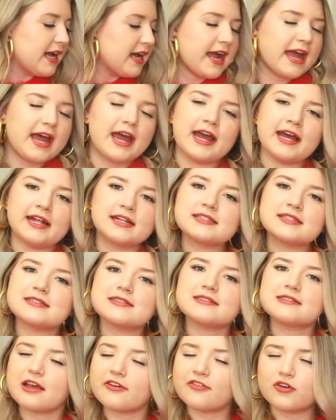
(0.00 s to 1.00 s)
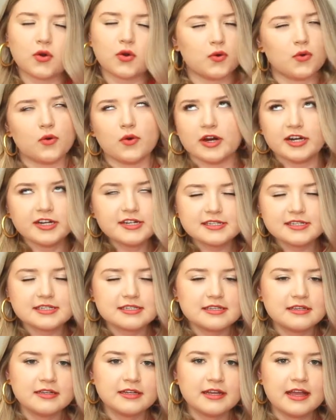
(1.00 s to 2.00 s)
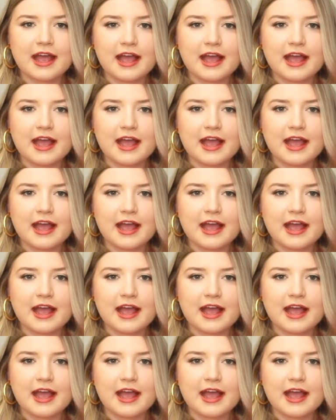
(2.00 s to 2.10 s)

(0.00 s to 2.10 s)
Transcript: And of course,